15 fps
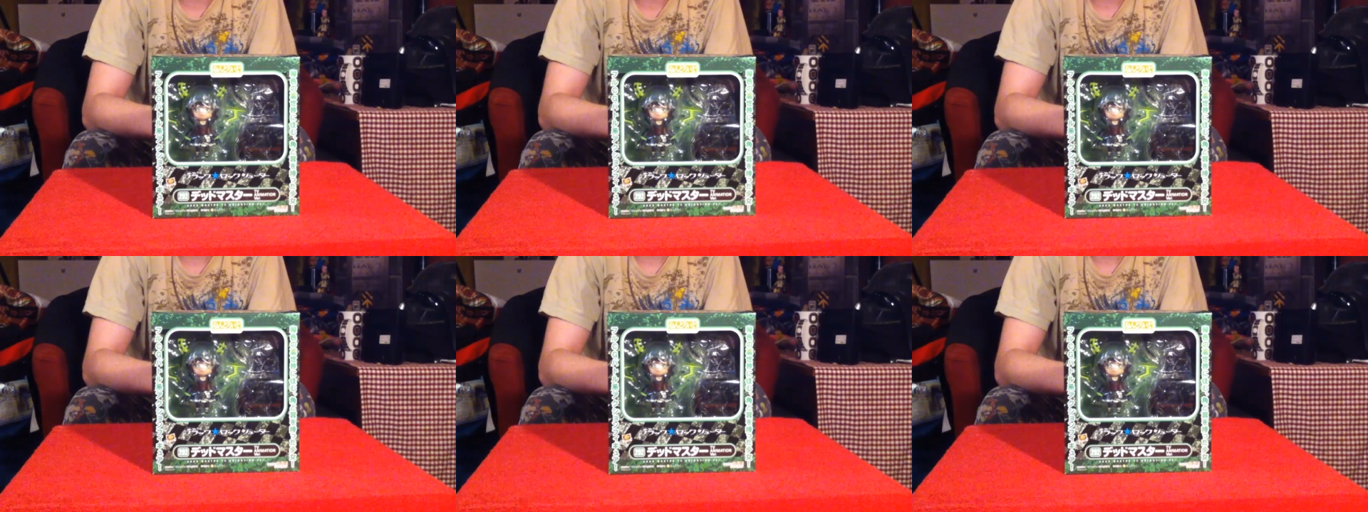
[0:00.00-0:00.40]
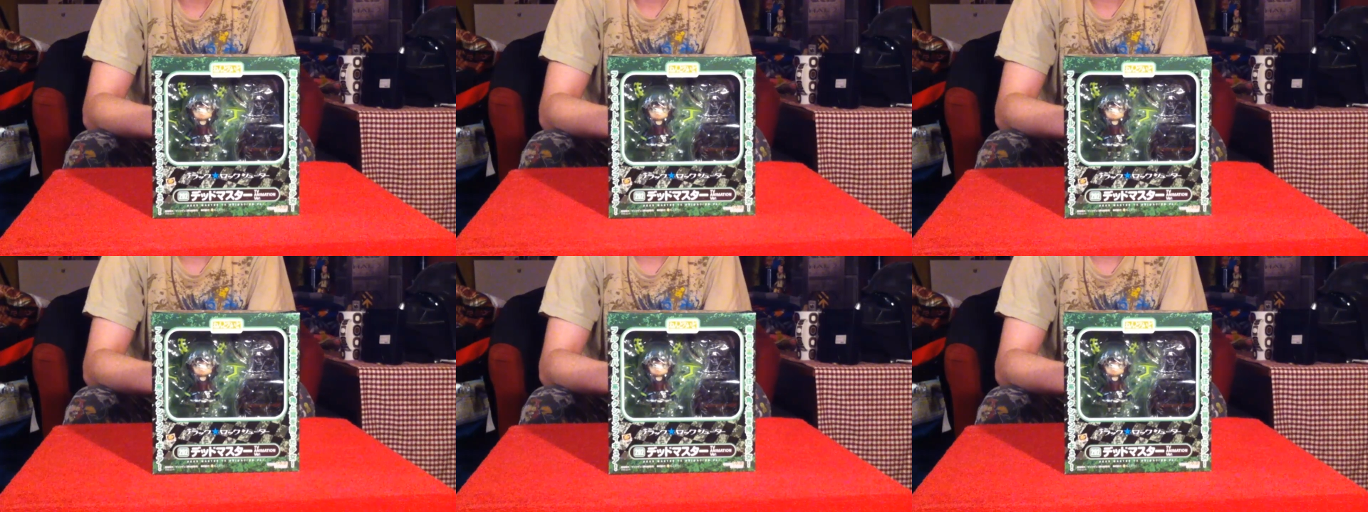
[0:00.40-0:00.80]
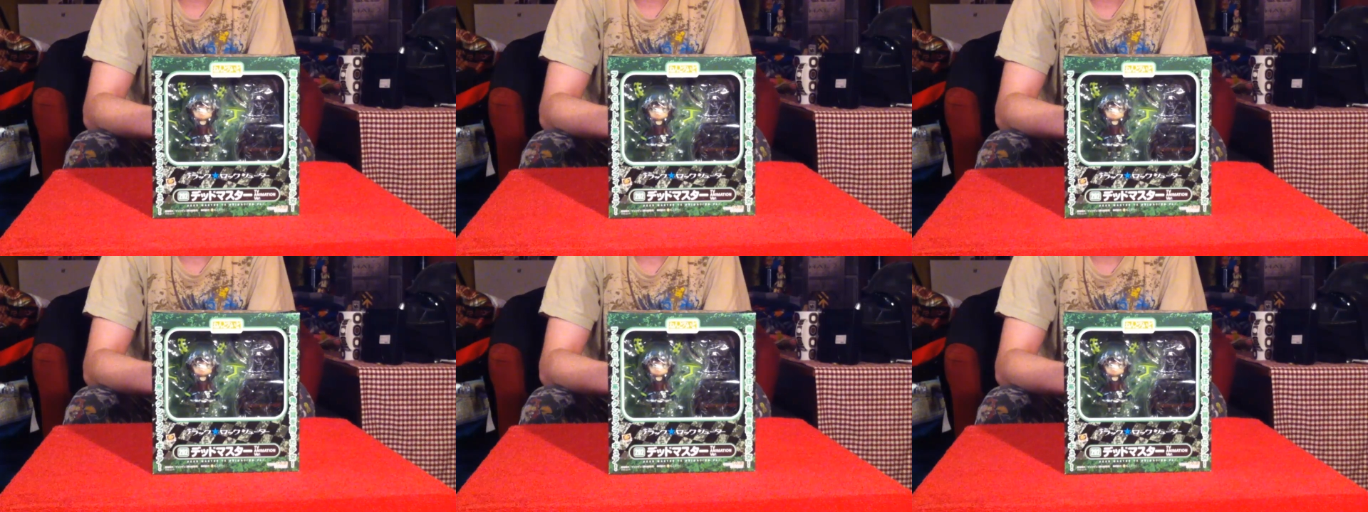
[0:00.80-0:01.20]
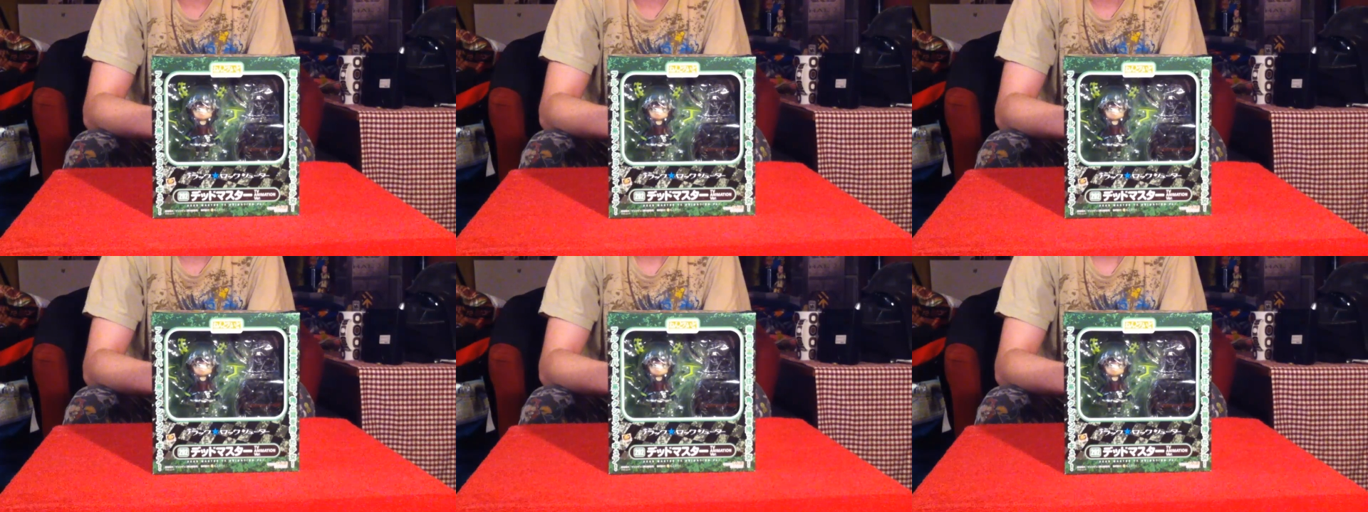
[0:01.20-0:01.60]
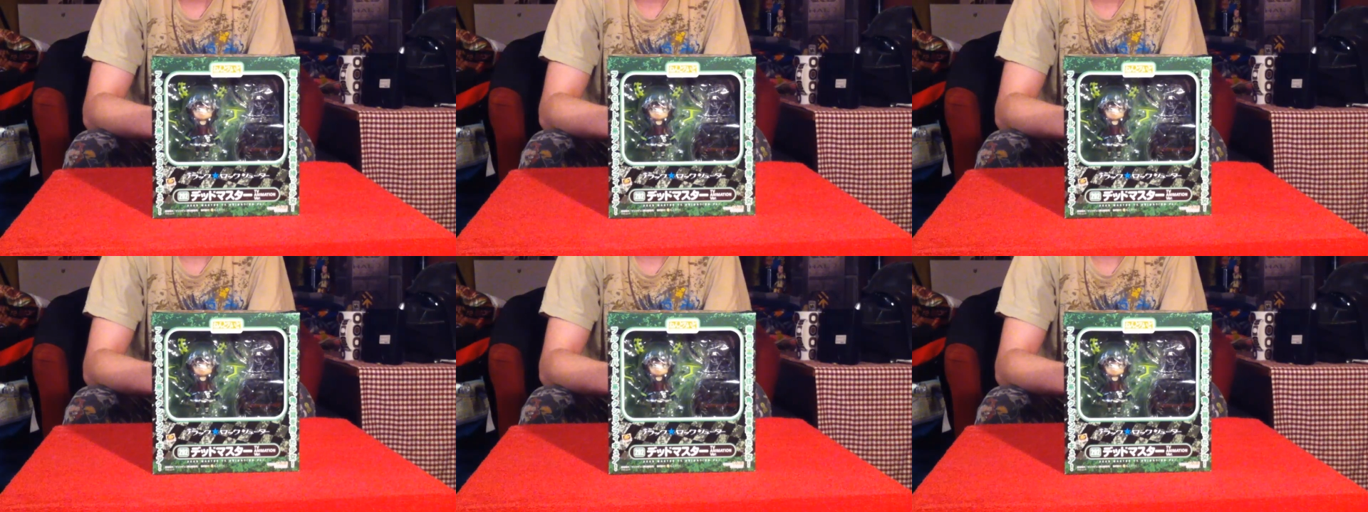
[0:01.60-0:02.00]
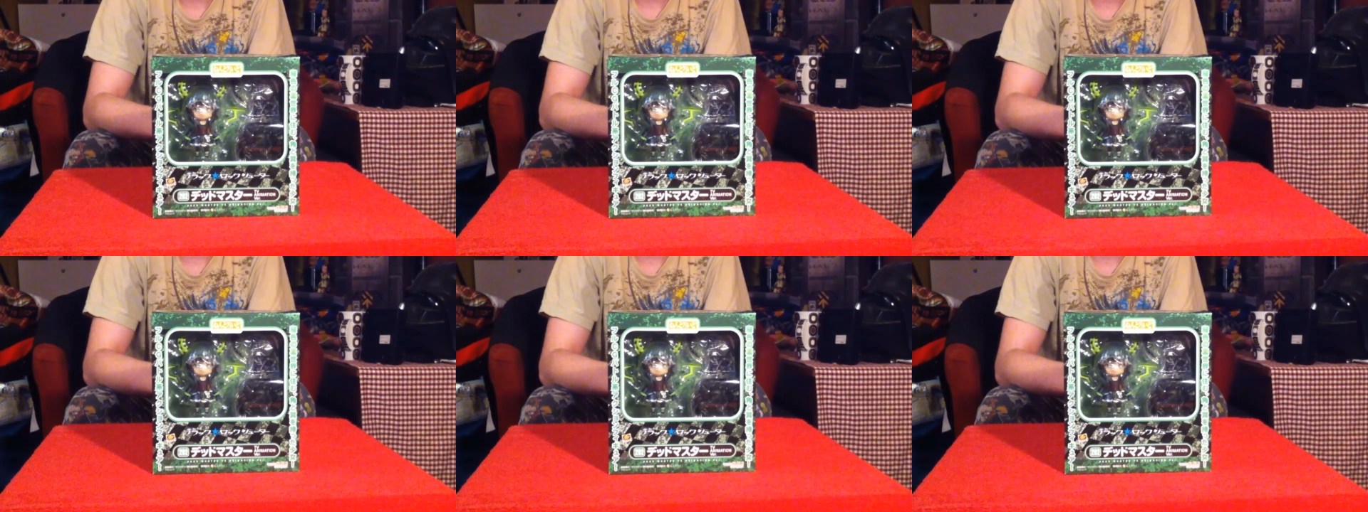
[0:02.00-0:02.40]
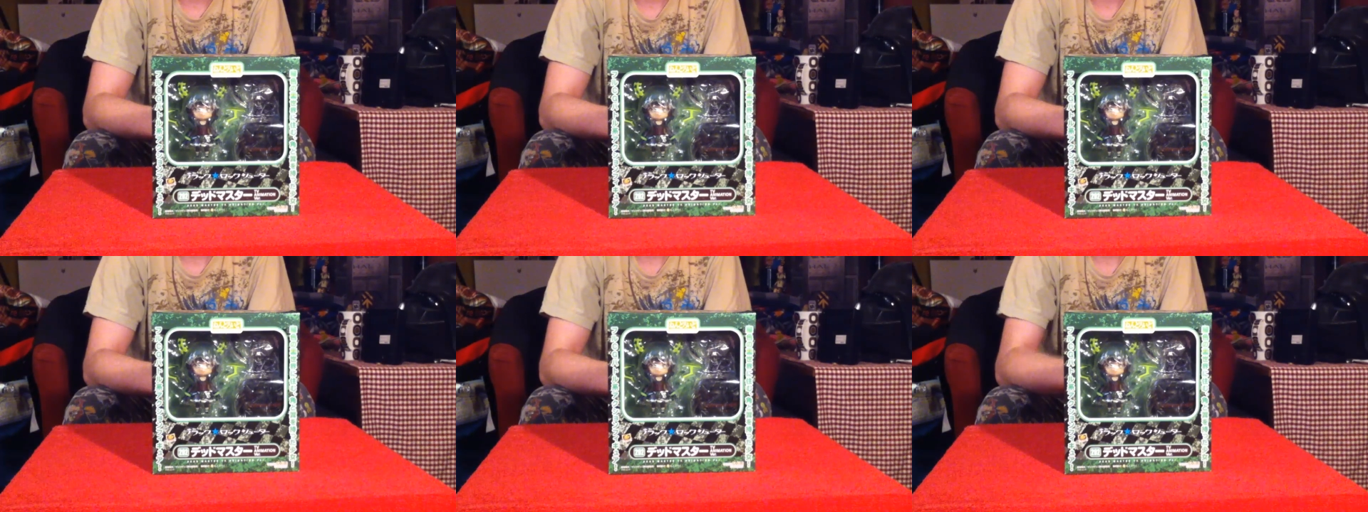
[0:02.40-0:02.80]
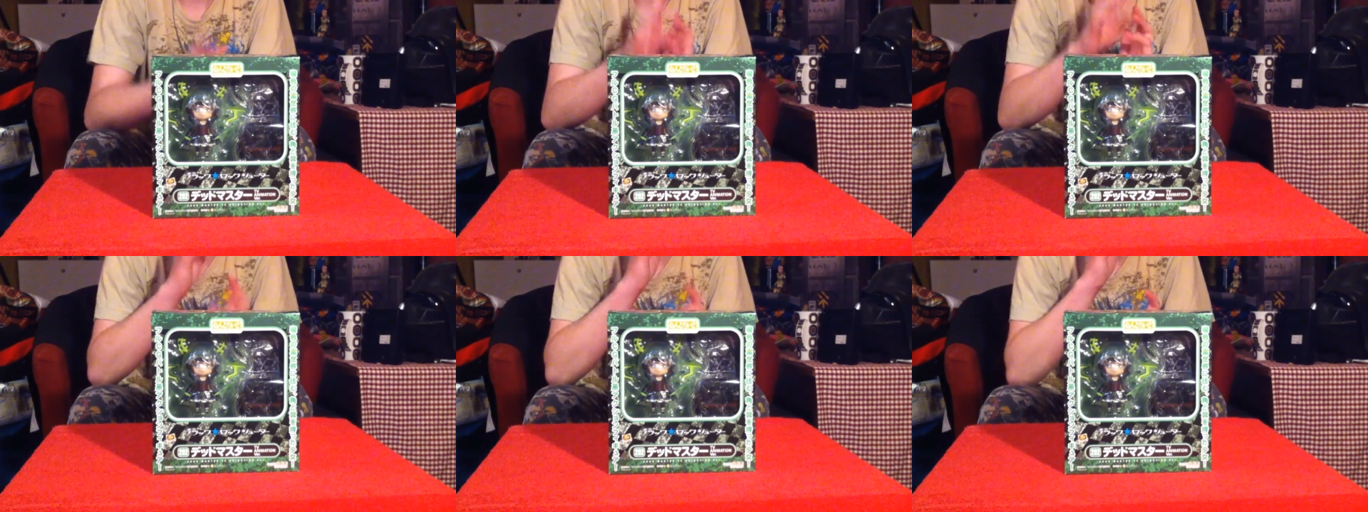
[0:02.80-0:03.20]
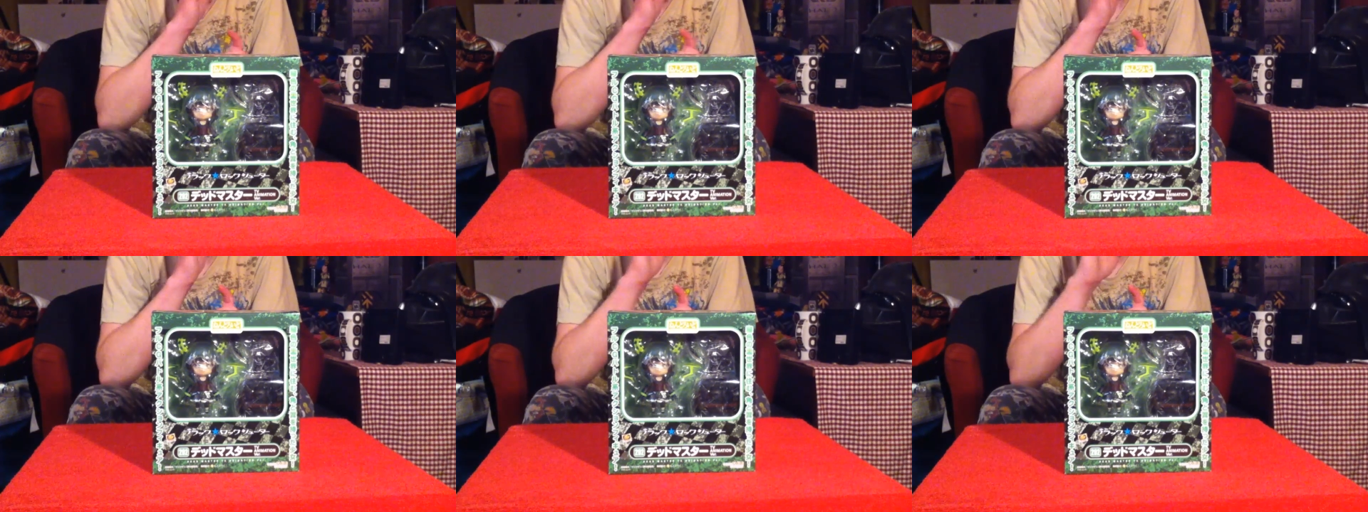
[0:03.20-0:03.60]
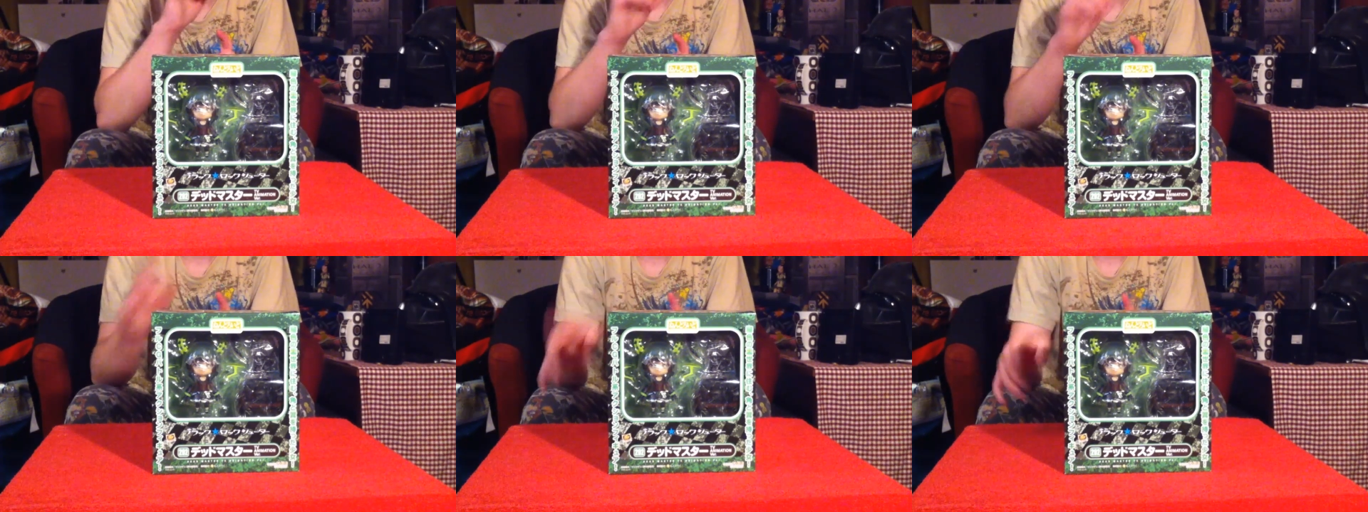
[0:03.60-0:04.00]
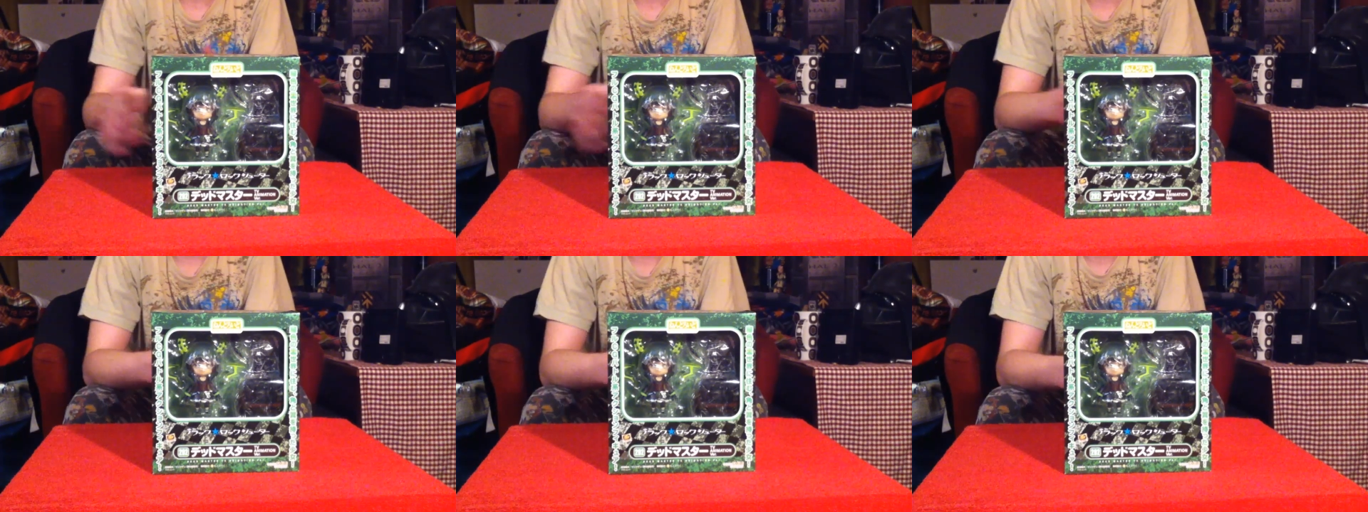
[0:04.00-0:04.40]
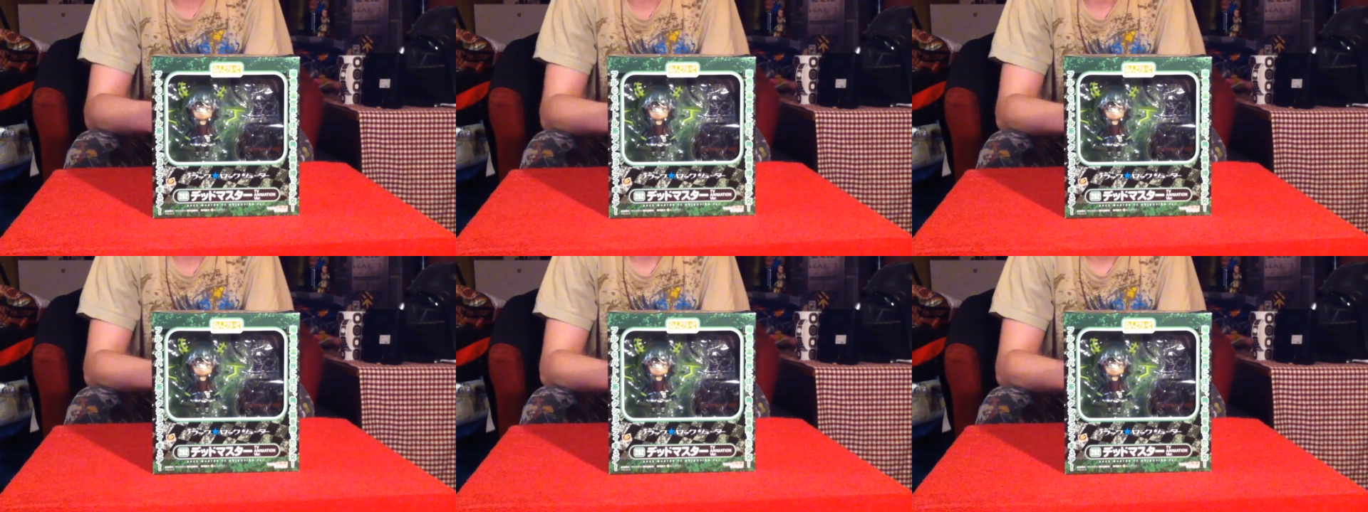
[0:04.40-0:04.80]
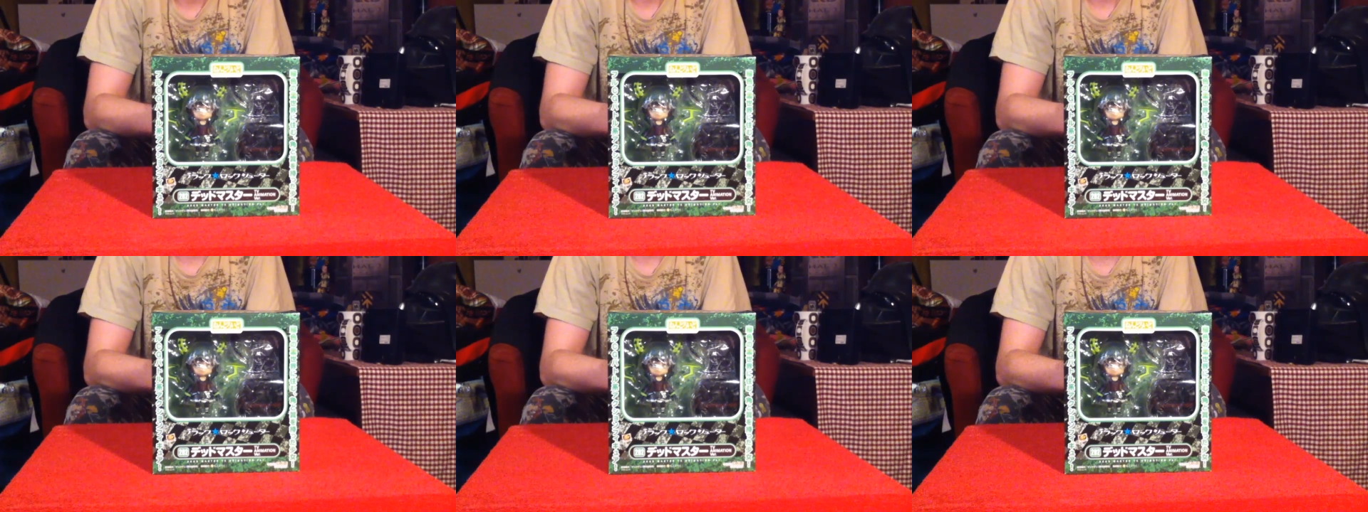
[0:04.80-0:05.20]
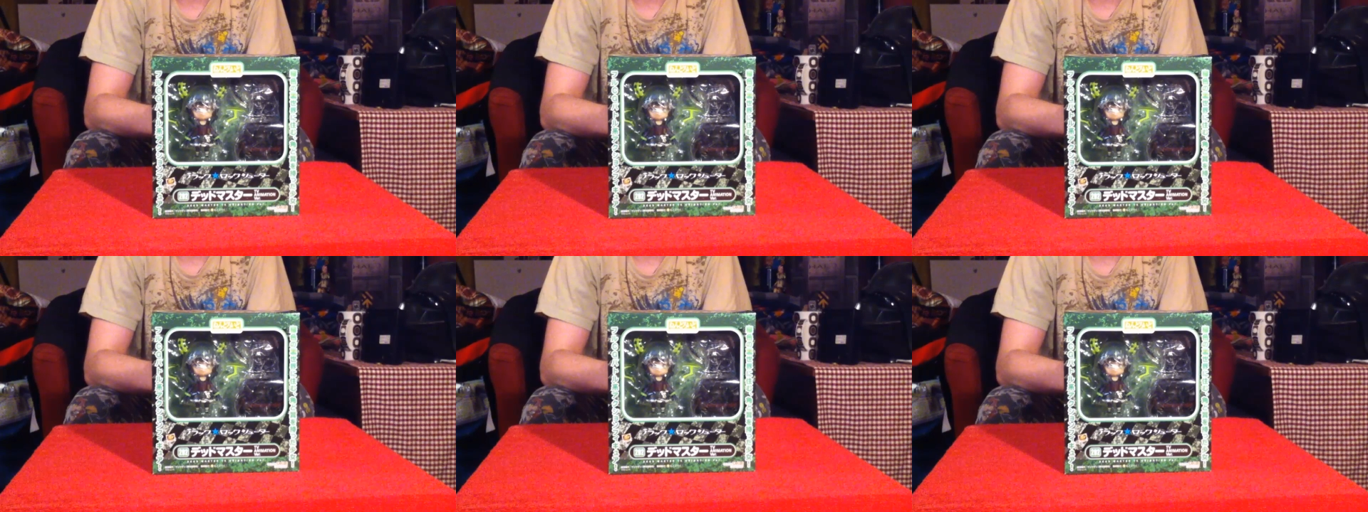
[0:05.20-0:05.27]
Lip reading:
[unreadable: no face in view]